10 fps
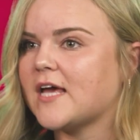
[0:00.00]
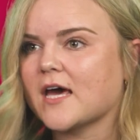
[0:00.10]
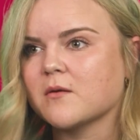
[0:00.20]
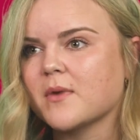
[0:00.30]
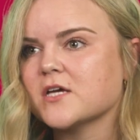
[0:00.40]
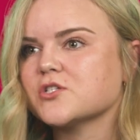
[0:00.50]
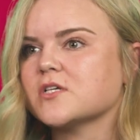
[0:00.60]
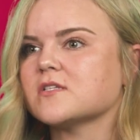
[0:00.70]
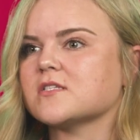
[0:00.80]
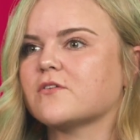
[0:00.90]

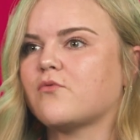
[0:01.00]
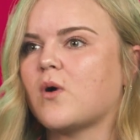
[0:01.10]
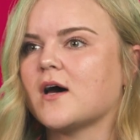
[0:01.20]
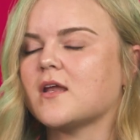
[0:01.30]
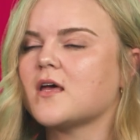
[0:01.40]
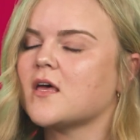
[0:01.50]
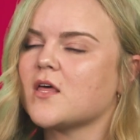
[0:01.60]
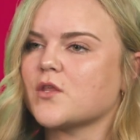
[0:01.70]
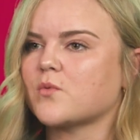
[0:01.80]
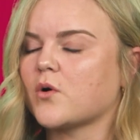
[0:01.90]
animations of what
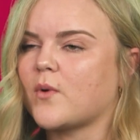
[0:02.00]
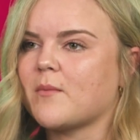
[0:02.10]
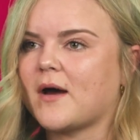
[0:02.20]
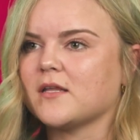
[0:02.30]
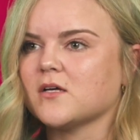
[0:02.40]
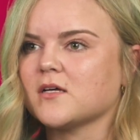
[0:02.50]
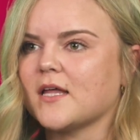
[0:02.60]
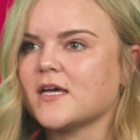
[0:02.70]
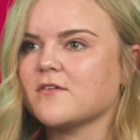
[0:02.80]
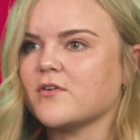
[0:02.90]
the roadway might look
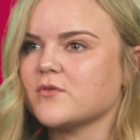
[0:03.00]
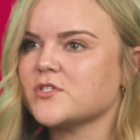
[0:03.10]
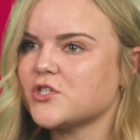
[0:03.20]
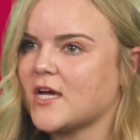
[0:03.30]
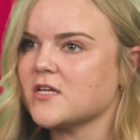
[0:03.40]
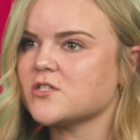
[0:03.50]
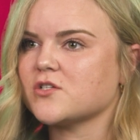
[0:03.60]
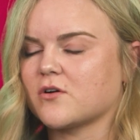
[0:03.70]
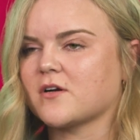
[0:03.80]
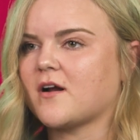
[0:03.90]
like if it was changed
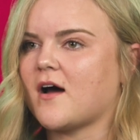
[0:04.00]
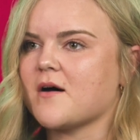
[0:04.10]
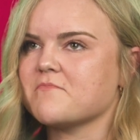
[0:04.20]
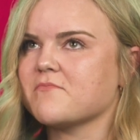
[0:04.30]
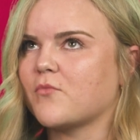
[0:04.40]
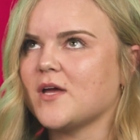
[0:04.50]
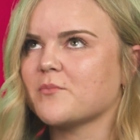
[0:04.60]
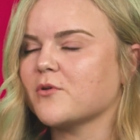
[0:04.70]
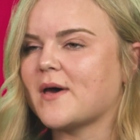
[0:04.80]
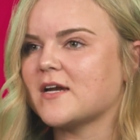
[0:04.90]
or um, we
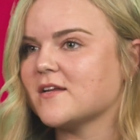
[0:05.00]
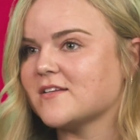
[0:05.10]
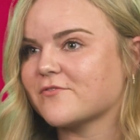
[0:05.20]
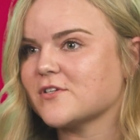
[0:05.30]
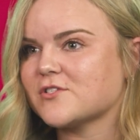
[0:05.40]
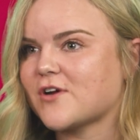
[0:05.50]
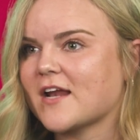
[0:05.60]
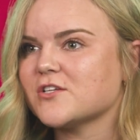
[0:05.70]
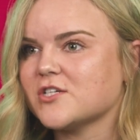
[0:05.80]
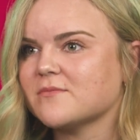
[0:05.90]
implemented a different
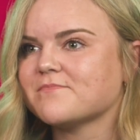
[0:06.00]
strategy.